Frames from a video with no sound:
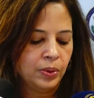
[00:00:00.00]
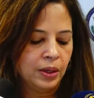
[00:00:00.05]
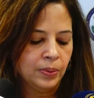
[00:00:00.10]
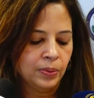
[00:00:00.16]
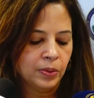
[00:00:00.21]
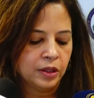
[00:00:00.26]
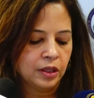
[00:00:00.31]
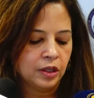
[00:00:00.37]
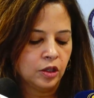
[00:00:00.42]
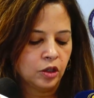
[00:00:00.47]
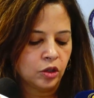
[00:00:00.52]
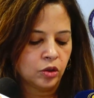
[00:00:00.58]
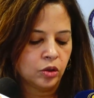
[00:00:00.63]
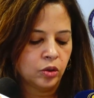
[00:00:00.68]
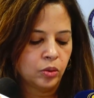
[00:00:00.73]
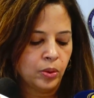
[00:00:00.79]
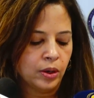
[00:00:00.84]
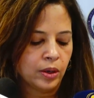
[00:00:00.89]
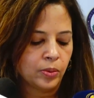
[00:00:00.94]
people to
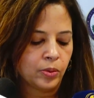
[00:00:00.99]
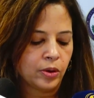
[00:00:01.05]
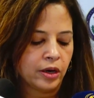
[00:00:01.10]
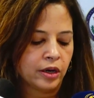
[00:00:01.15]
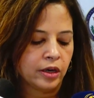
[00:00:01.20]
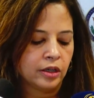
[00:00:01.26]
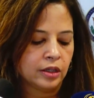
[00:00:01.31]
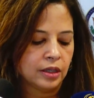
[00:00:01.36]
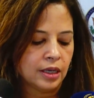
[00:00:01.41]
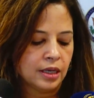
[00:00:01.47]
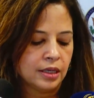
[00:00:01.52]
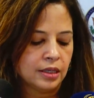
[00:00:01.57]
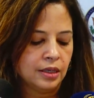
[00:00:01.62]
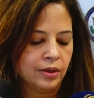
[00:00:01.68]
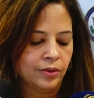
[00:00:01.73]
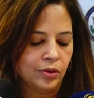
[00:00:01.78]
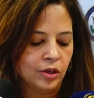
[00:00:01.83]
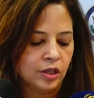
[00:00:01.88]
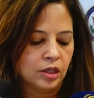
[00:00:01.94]
ensure we are
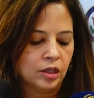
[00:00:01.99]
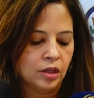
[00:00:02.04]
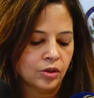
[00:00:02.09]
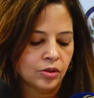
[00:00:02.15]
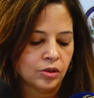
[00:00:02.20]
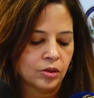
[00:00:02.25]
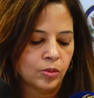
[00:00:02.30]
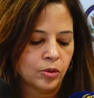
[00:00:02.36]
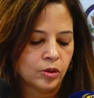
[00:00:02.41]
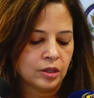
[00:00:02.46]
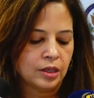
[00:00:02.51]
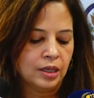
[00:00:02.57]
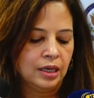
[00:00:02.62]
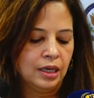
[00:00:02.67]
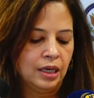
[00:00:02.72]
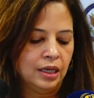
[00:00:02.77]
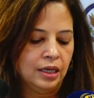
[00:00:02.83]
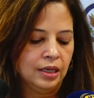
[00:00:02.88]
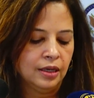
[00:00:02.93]
prioritizing reaching those most in
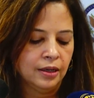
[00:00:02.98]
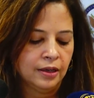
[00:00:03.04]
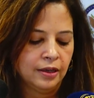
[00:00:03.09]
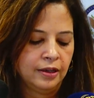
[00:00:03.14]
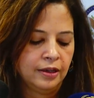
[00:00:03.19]
need.